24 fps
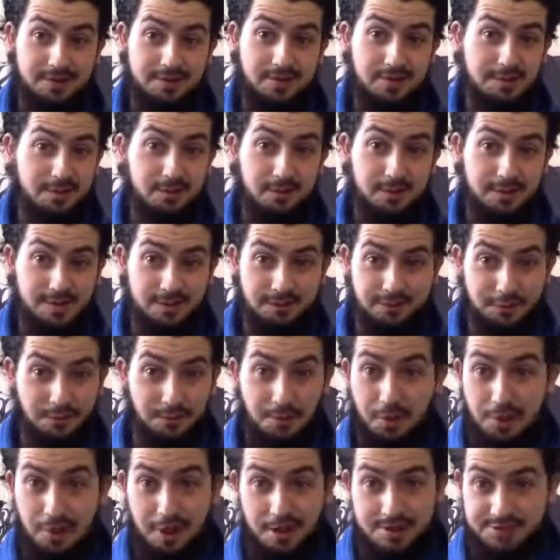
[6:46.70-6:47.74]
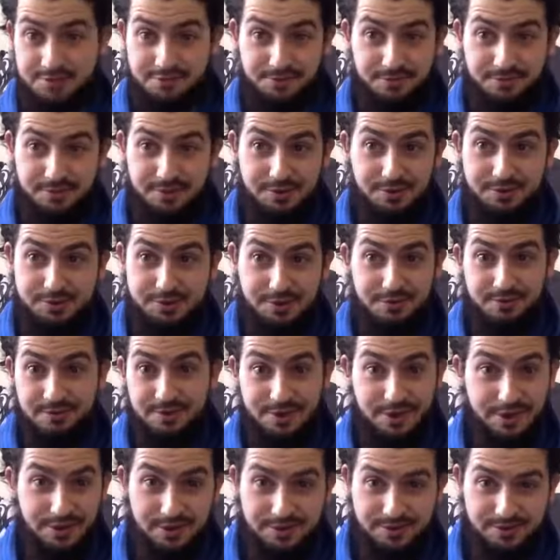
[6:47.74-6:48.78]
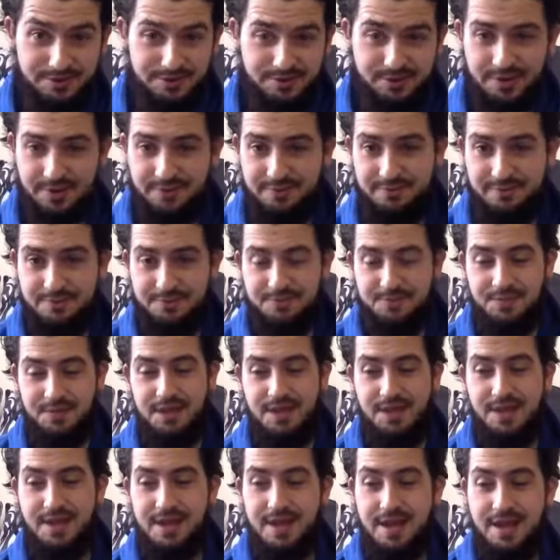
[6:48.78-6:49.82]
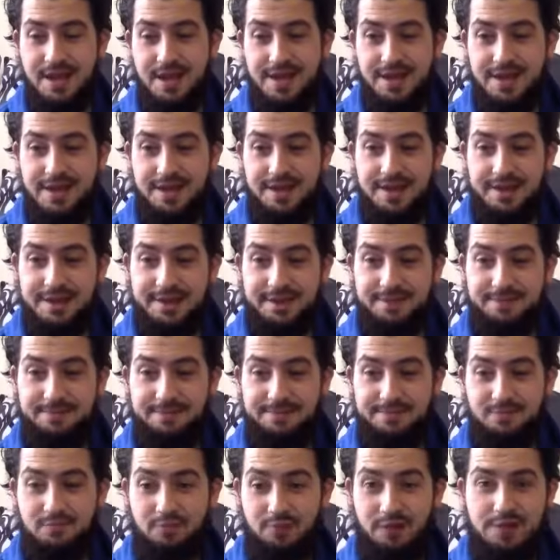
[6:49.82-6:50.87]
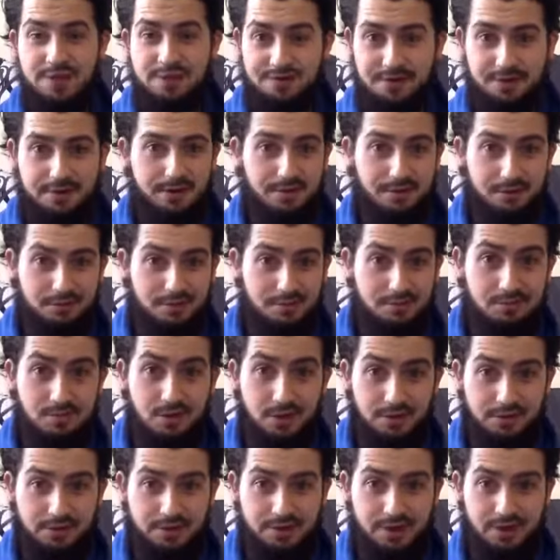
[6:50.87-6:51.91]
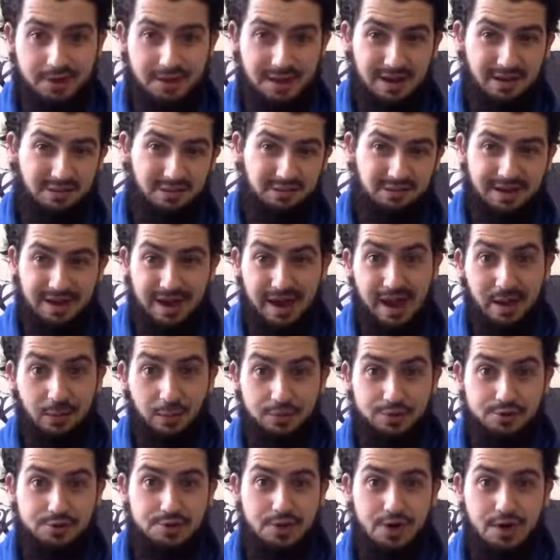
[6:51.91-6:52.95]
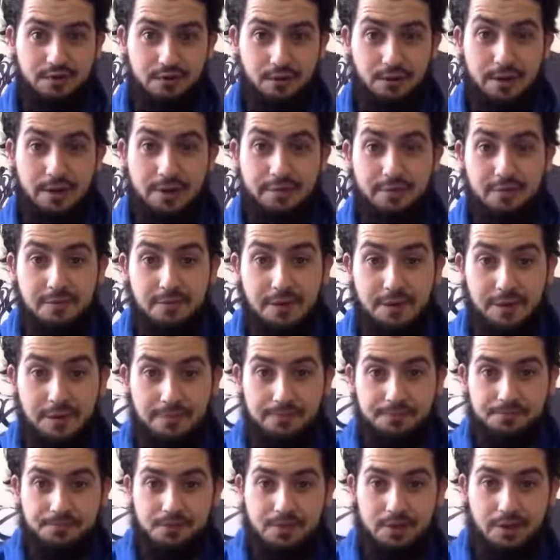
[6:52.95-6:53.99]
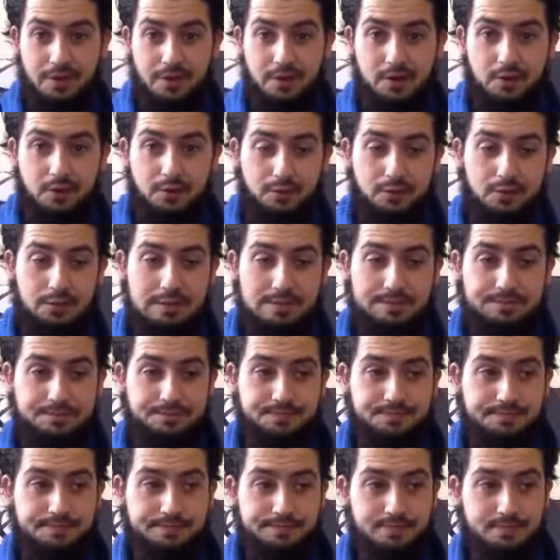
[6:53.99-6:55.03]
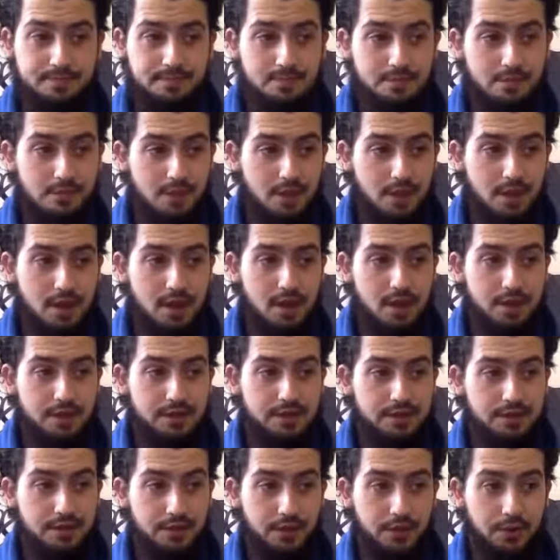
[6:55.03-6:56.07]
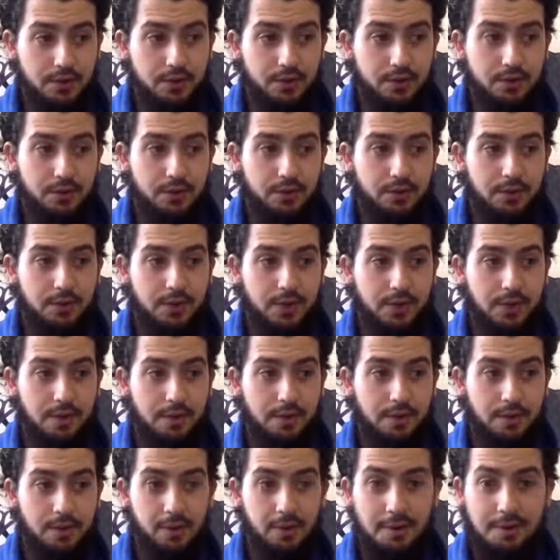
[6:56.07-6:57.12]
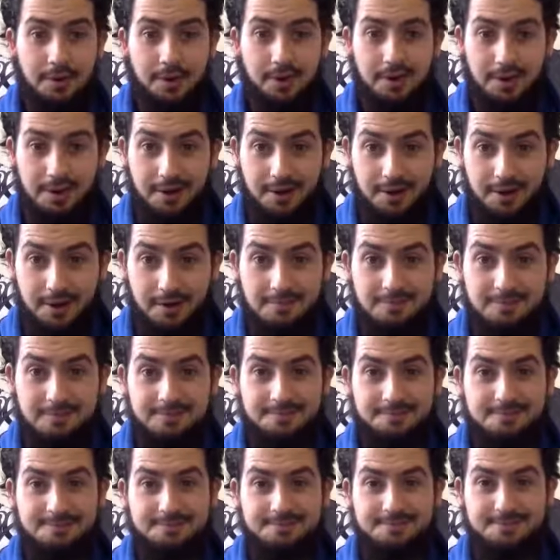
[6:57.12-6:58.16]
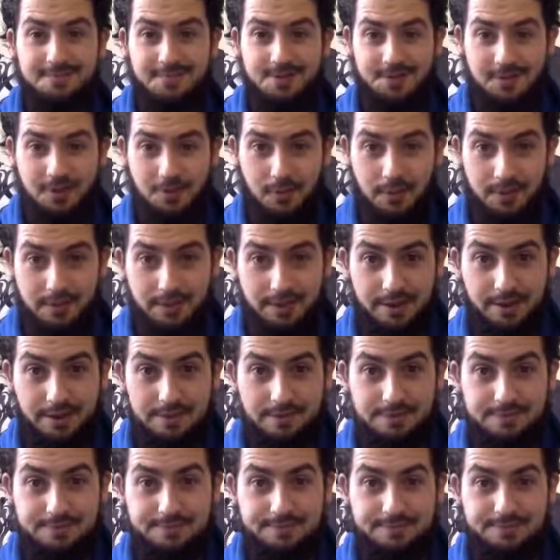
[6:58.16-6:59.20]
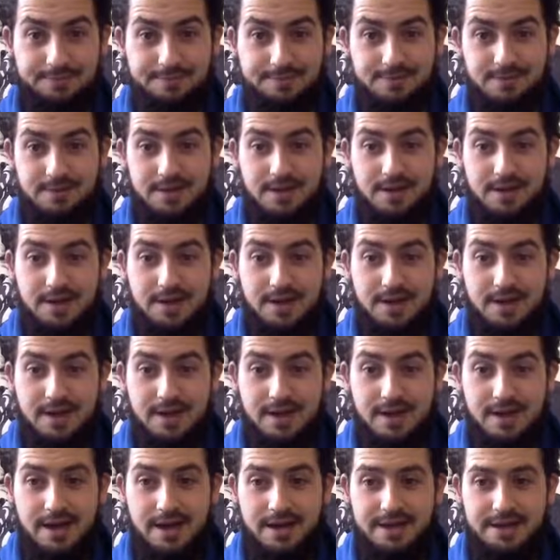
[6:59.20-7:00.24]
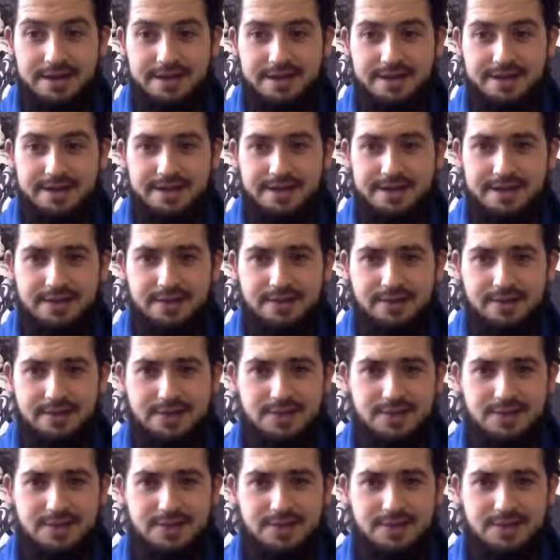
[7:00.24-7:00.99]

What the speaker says: taught myself to pray just from YouTube videos and stuff. When I actually found out there was a mosque about an hour drive away from me in Cornwall. So I got in my car, I went there, and there was an